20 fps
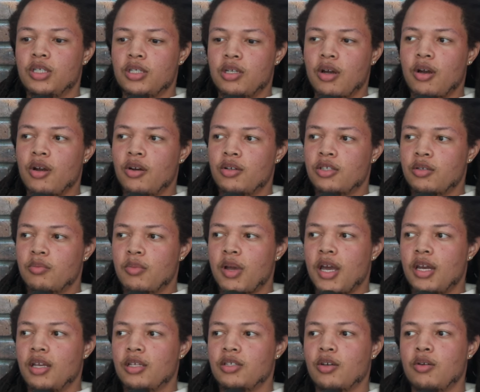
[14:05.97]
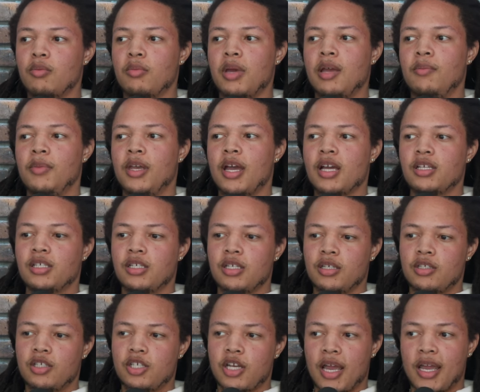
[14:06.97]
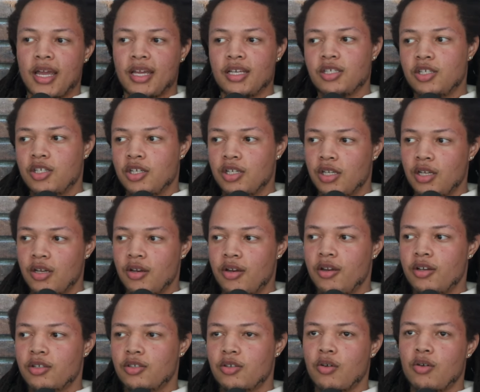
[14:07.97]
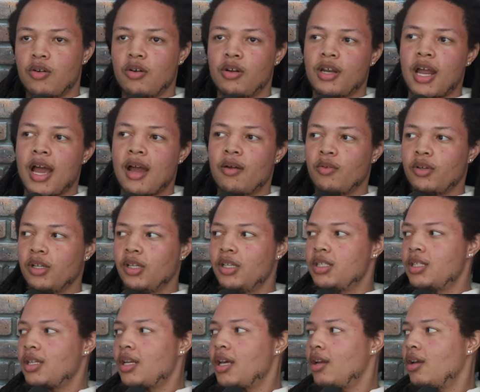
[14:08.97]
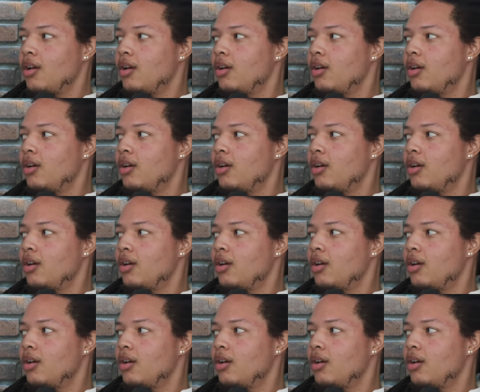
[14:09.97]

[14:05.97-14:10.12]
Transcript: this to hurt somebody, so maybe I should change the lyrics or not release it at